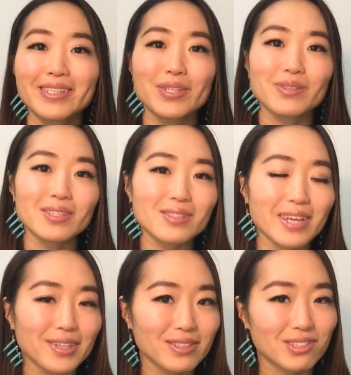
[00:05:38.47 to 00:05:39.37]
So this
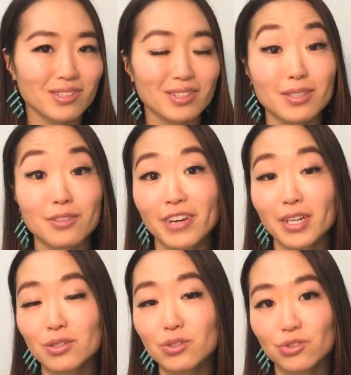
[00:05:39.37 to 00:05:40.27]
energy is
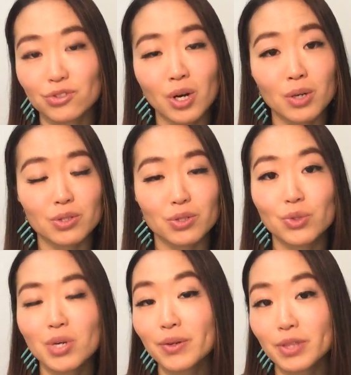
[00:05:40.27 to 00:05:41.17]
very strong
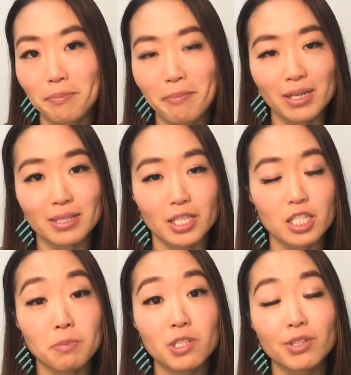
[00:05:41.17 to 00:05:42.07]
throughout the month,
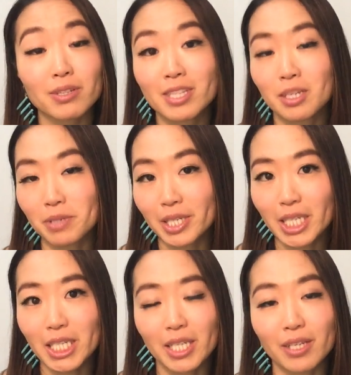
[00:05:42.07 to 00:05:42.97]
especially the
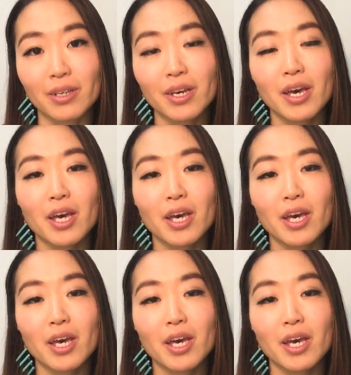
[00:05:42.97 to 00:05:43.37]
beginning.